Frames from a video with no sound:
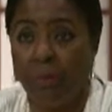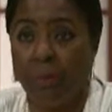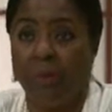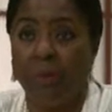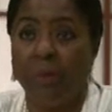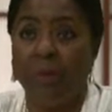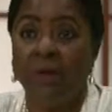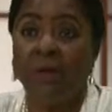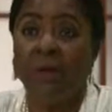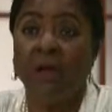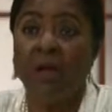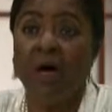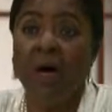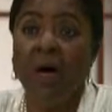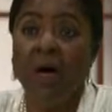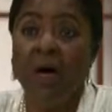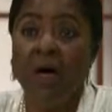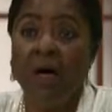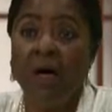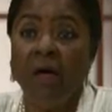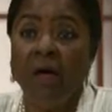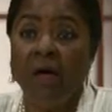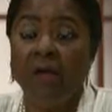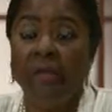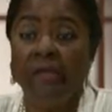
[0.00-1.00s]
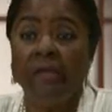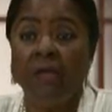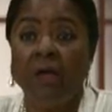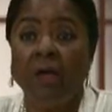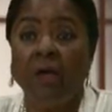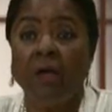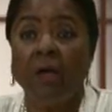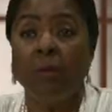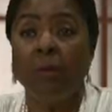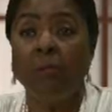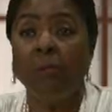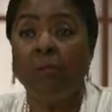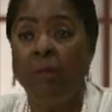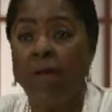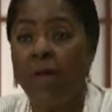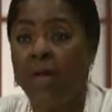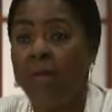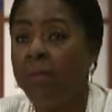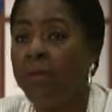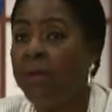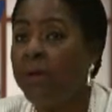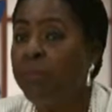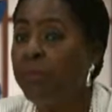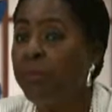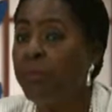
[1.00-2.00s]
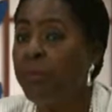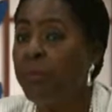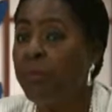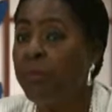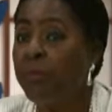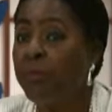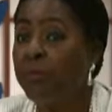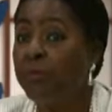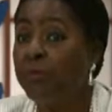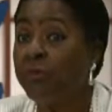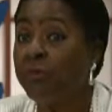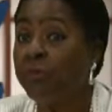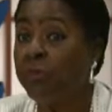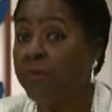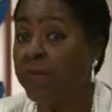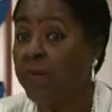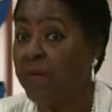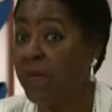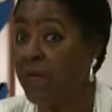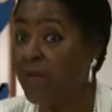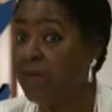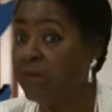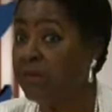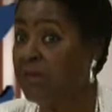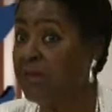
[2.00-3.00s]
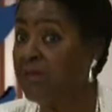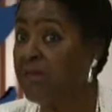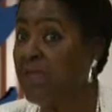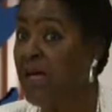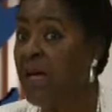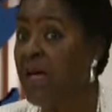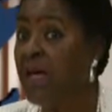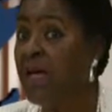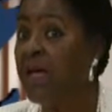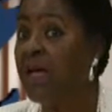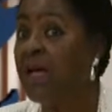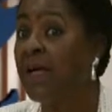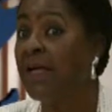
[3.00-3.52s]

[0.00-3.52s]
because baby boomers, because of the